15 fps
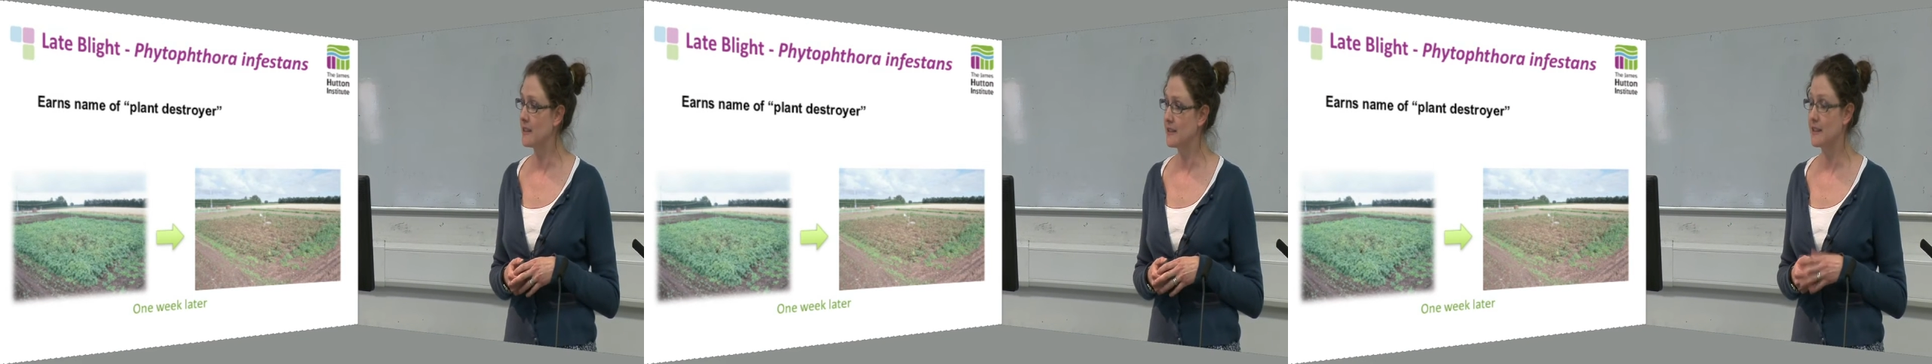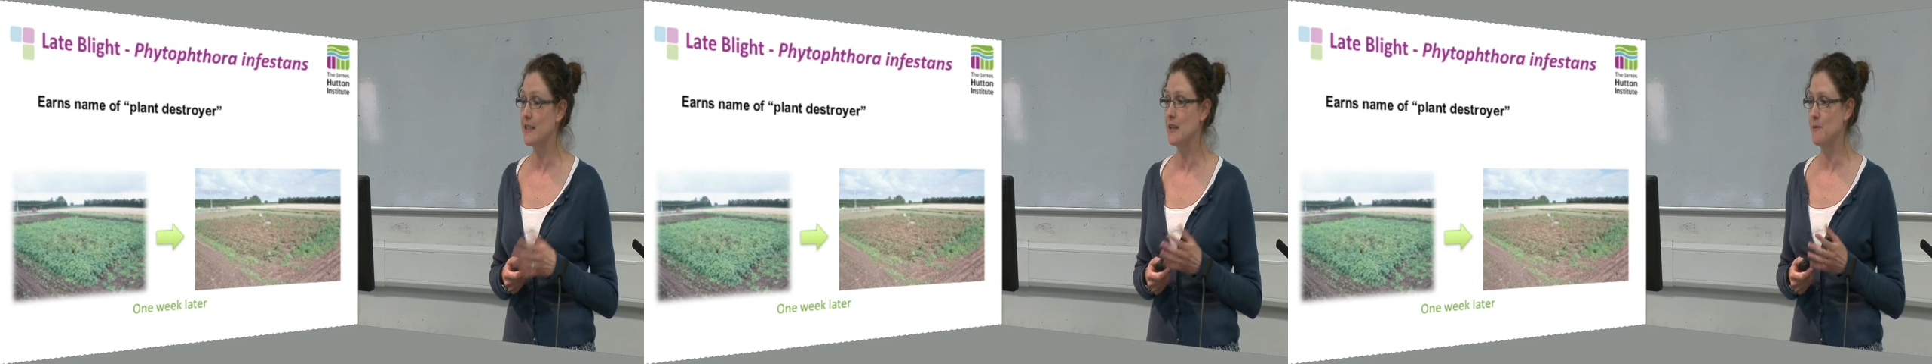
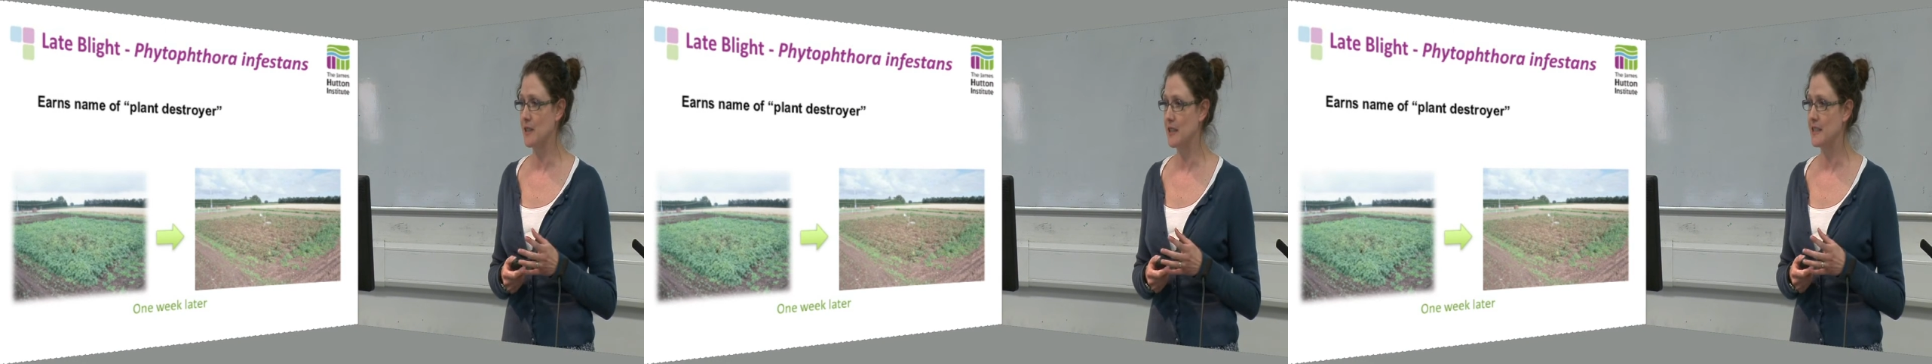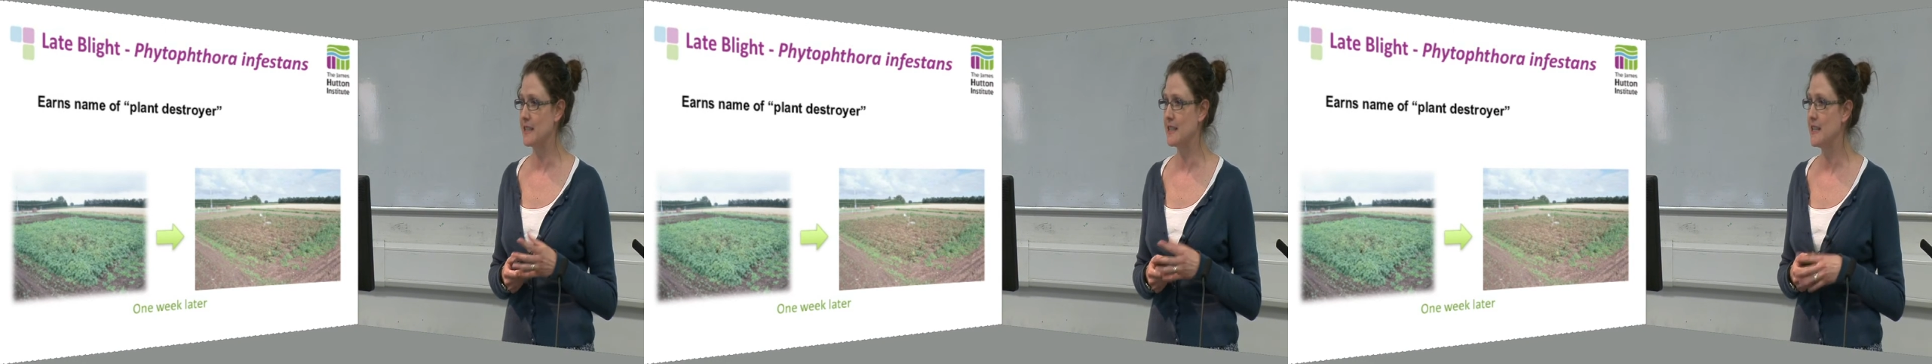is the name of
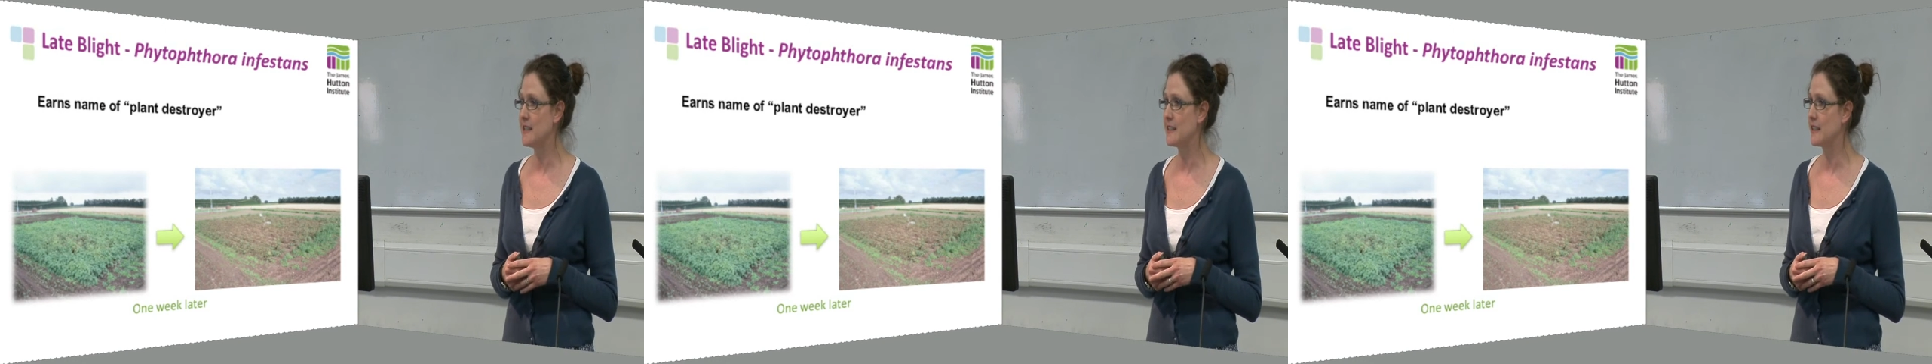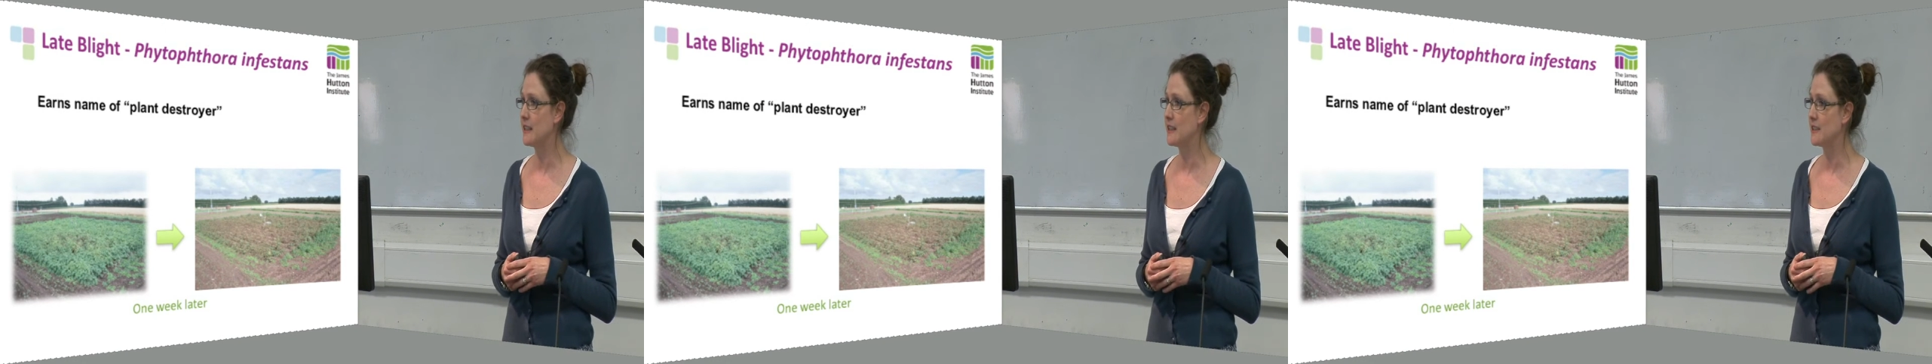the
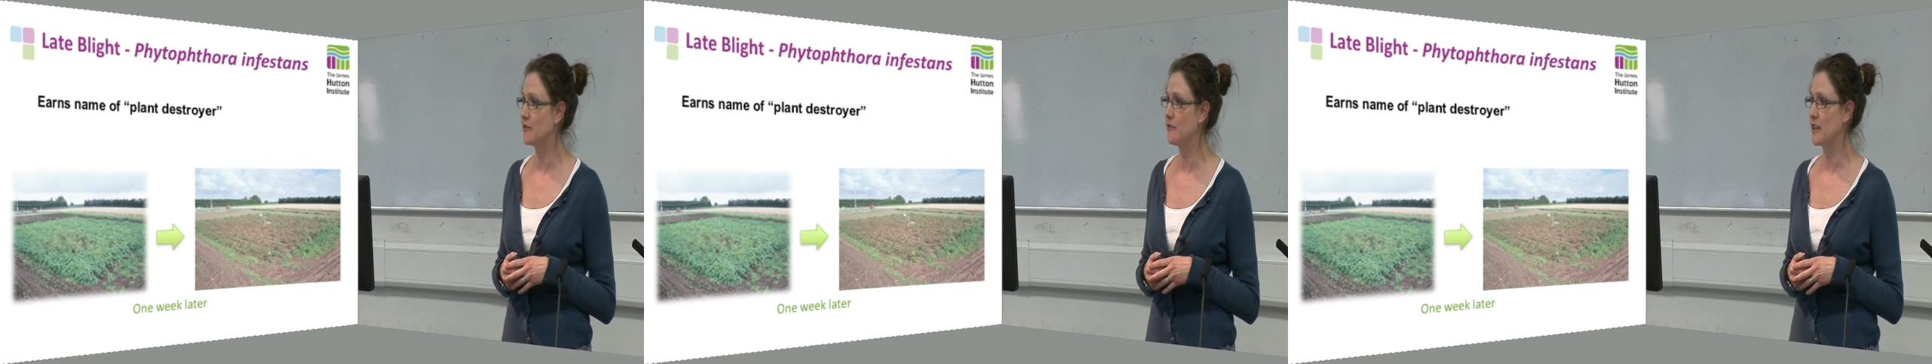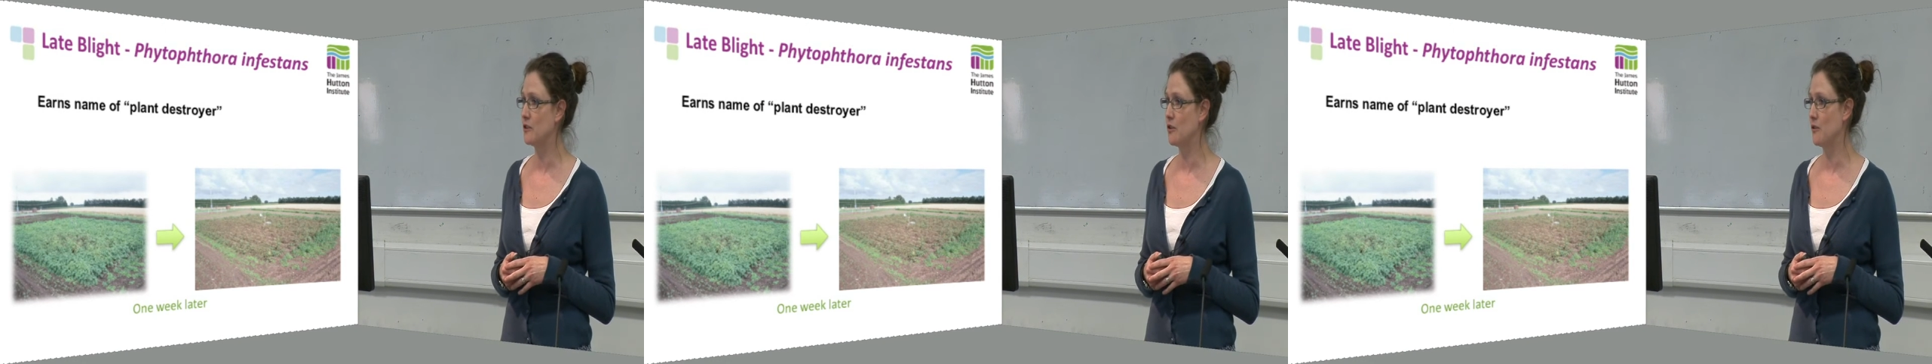disease, and it's
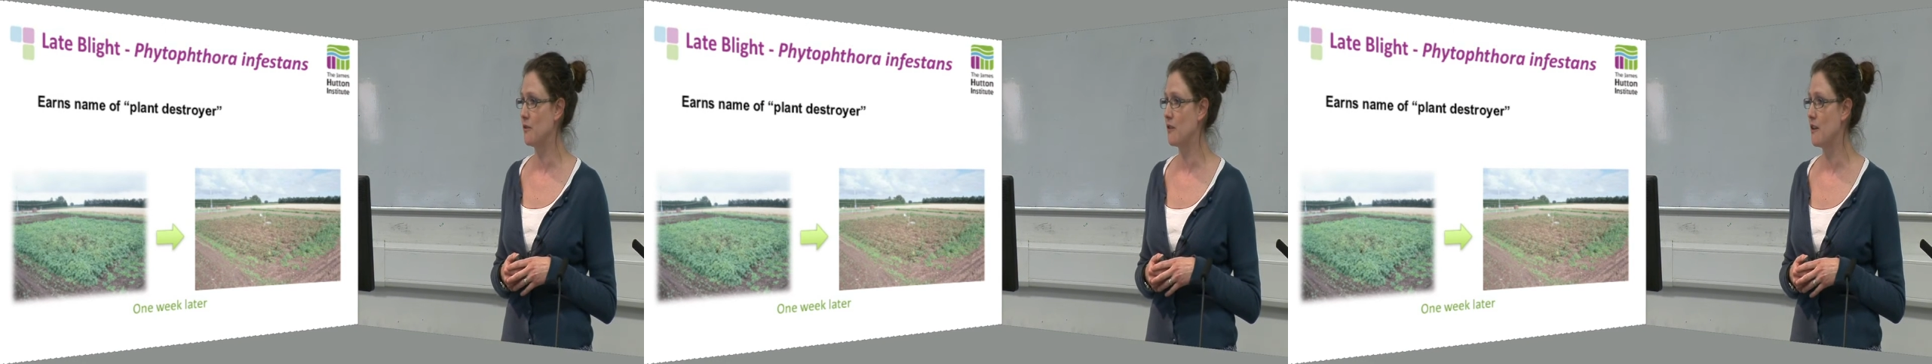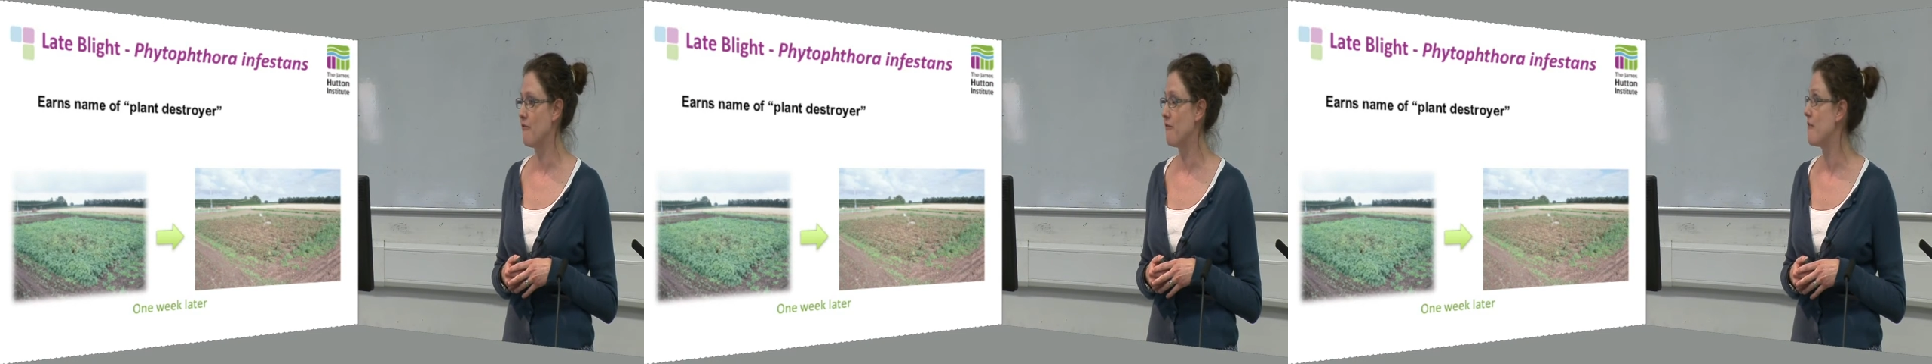
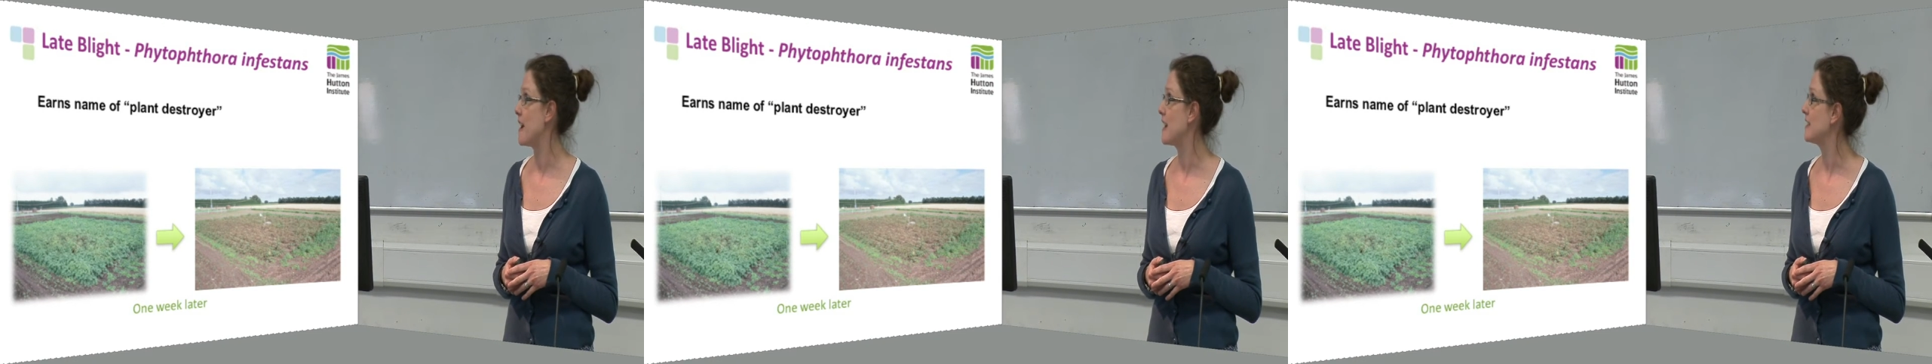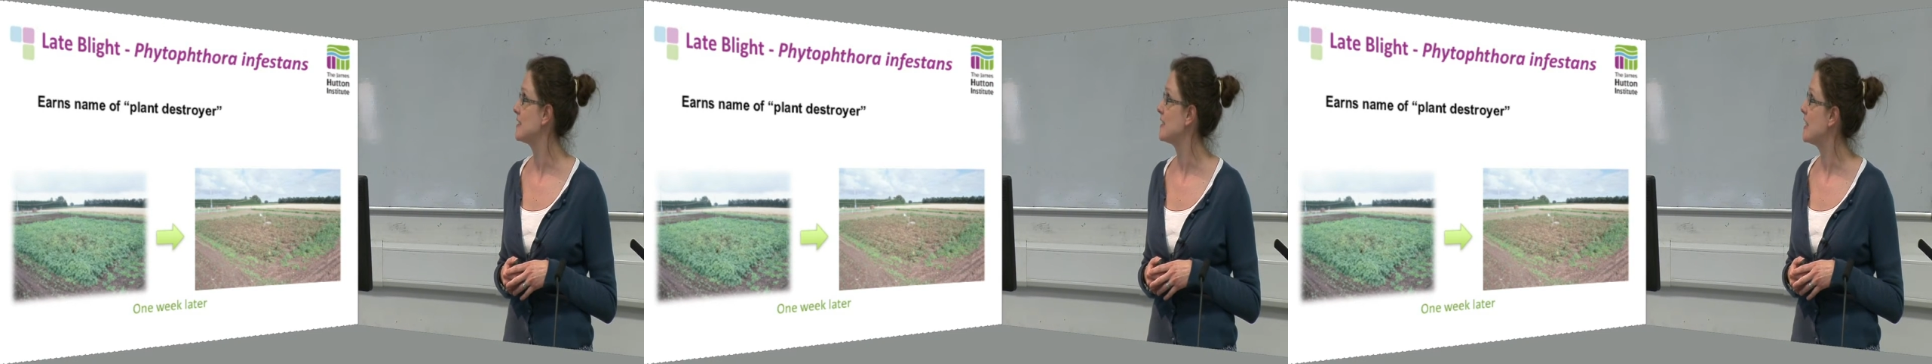Phytophthora
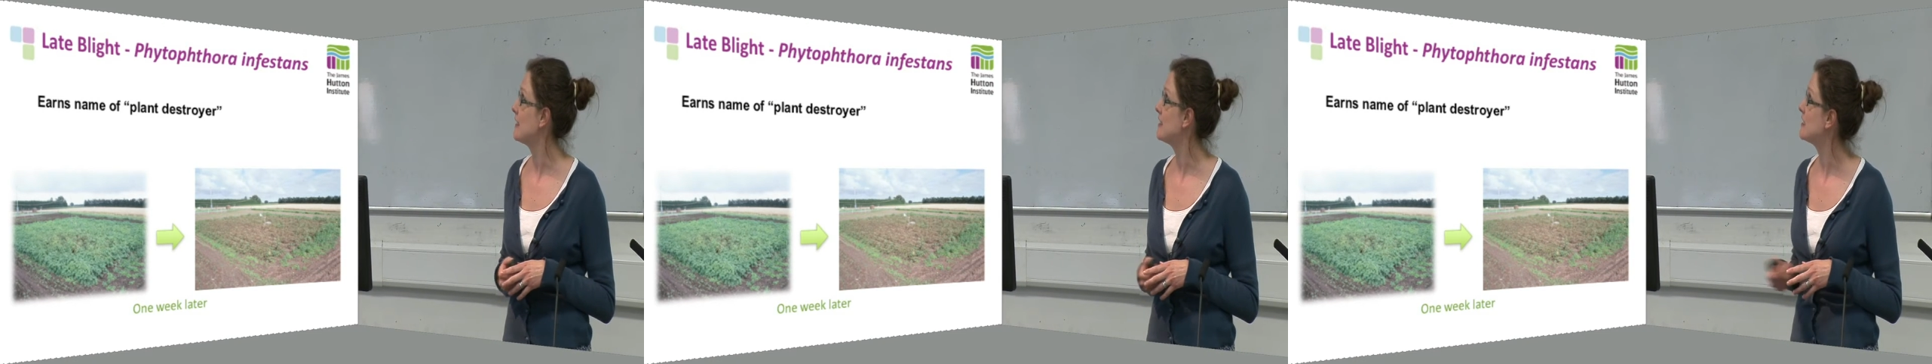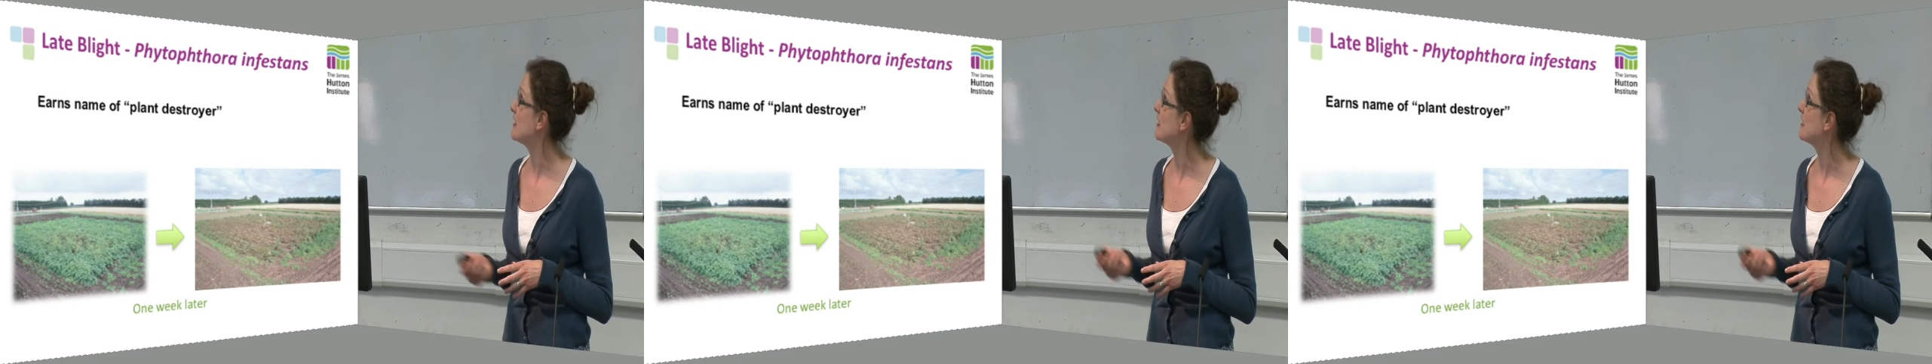infestans.